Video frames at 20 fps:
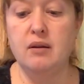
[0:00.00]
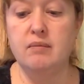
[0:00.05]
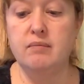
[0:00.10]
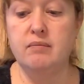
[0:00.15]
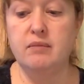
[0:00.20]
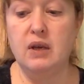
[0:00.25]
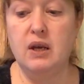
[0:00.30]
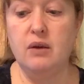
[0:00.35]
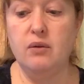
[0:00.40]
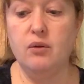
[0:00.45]

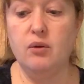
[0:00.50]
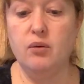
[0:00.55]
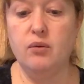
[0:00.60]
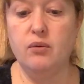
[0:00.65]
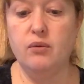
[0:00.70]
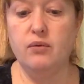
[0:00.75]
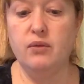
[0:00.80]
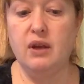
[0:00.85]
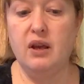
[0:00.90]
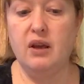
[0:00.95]

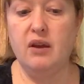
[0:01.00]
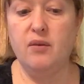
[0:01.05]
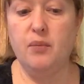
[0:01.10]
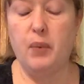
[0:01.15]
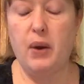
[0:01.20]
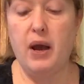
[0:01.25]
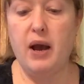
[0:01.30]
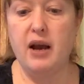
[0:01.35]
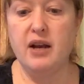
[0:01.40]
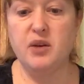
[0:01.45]
either they
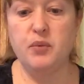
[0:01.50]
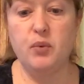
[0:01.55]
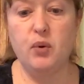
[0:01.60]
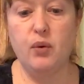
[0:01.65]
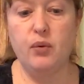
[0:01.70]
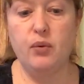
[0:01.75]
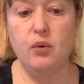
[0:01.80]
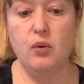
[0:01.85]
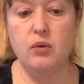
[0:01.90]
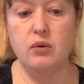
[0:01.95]
packed
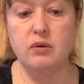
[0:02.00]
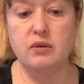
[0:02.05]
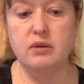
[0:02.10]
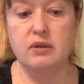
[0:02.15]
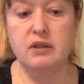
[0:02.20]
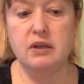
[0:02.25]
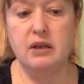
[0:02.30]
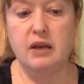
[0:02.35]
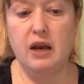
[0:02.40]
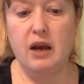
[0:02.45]
both orders
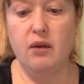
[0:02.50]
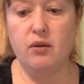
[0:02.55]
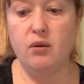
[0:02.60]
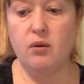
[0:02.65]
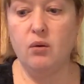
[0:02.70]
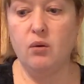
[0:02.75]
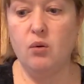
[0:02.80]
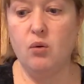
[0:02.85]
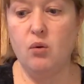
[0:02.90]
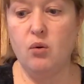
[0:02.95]
together
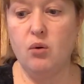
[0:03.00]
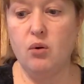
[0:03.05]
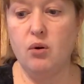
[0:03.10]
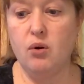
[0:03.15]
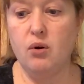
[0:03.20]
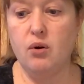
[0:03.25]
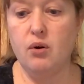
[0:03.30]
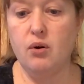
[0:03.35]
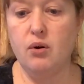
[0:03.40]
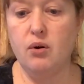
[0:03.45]

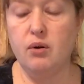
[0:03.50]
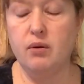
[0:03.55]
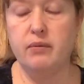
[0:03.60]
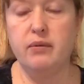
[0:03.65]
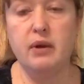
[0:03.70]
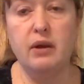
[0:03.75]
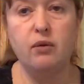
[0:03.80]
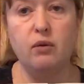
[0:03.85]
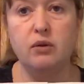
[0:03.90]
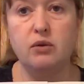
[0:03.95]
or the
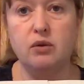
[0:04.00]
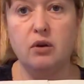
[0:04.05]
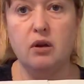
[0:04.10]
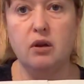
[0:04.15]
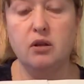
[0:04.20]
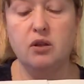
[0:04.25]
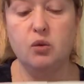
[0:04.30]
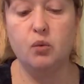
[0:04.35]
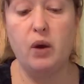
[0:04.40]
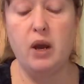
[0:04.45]
other one's on
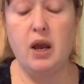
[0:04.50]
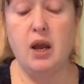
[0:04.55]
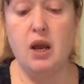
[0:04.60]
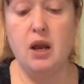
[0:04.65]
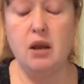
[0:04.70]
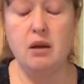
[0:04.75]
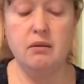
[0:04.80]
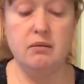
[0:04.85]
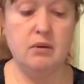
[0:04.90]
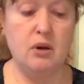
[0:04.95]
its
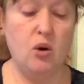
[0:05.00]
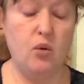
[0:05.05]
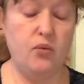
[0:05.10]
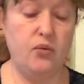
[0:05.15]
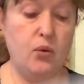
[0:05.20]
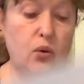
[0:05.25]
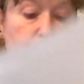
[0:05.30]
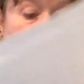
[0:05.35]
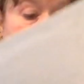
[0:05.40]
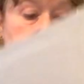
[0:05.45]
way.
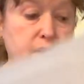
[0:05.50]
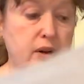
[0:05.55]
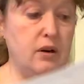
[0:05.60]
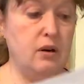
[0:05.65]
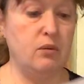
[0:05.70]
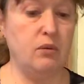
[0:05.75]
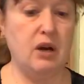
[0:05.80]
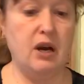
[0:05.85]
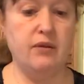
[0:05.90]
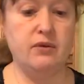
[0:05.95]
Hopefully it'll
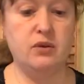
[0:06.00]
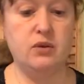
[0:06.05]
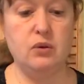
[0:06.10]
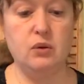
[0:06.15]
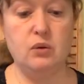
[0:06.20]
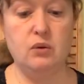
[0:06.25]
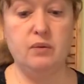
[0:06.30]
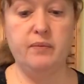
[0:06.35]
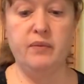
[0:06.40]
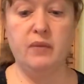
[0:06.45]
arrive
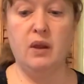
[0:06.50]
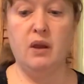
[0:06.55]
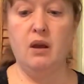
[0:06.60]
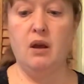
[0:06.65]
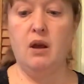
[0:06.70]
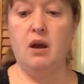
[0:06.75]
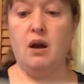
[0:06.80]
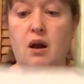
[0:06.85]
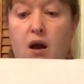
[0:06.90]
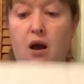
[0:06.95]
soon.
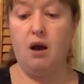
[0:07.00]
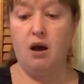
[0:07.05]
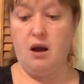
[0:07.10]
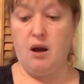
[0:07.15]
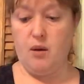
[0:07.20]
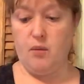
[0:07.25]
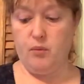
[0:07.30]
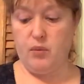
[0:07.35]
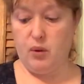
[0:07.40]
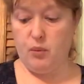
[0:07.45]

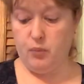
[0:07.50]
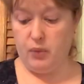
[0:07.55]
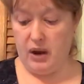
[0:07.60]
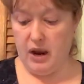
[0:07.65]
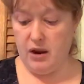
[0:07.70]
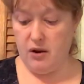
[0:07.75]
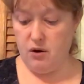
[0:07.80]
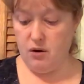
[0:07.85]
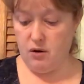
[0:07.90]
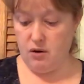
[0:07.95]
But
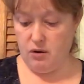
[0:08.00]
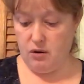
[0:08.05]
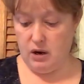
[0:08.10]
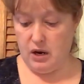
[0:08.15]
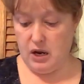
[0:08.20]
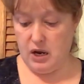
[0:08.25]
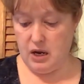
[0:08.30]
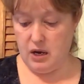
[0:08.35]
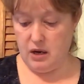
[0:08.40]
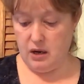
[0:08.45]
Baker
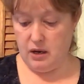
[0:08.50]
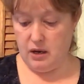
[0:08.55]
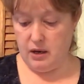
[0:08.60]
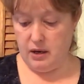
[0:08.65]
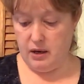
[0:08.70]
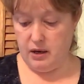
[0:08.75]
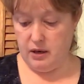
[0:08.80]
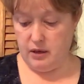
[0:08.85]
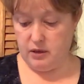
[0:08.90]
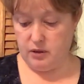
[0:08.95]
Creek
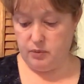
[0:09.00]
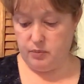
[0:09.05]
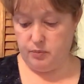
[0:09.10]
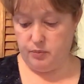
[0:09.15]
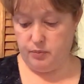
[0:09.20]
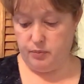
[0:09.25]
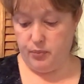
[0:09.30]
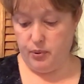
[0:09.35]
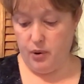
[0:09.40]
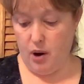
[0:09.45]
is
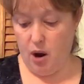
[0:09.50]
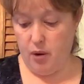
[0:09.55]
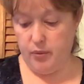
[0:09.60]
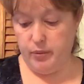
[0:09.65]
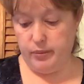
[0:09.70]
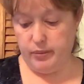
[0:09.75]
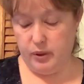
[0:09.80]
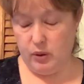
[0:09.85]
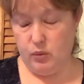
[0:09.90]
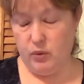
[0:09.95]

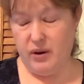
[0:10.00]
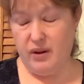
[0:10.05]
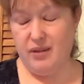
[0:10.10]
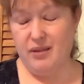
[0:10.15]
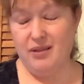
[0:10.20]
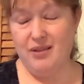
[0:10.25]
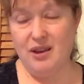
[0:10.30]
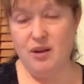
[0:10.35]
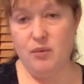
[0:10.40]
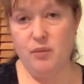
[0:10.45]

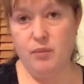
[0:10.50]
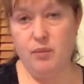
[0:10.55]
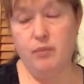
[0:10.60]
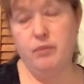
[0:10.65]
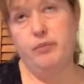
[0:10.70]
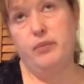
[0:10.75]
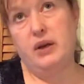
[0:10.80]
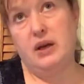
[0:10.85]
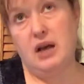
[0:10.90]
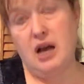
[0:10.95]
probably
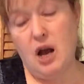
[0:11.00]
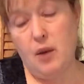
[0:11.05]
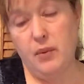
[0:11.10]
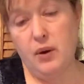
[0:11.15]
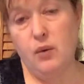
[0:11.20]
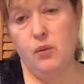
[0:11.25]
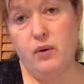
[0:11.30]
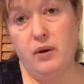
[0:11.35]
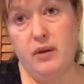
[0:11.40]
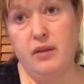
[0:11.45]

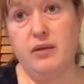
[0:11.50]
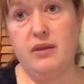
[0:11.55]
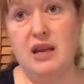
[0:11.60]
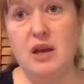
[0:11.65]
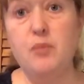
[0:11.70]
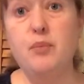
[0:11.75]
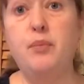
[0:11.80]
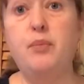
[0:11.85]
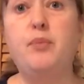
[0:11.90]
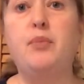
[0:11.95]
becoming one of
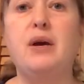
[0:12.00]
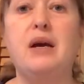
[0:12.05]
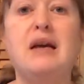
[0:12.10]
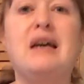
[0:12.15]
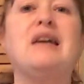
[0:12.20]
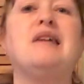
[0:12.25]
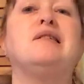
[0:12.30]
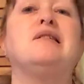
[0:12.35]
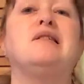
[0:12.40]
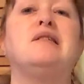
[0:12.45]
the
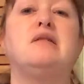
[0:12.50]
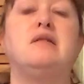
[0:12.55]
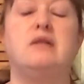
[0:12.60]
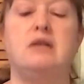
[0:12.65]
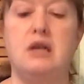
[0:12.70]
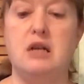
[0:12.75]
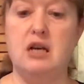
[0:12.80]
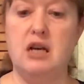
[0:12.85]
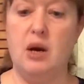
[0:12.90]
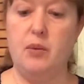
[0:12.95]
biggest
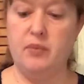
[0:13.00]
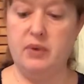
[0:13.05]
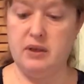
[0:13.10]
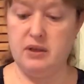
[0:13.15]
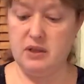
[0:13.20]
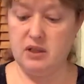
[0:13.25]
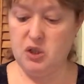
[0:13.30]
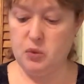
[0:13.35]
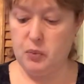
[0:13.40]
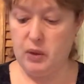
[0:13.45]
seed
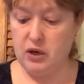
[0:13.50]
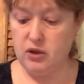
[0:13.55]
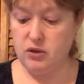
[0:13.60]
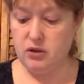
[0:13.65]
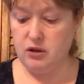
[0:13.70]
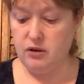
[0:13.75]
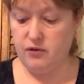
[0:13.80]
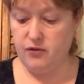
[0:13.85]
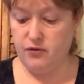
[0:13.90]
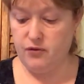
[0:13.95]
companies,
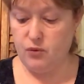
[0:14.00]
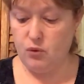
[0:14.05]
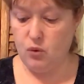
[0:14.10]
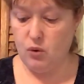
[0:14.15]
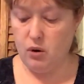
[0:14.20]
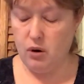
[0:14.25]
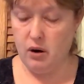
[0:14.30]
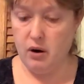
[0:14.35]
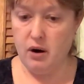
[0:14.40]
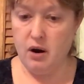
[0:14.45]
especially
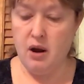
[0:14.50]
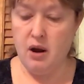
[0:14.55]
for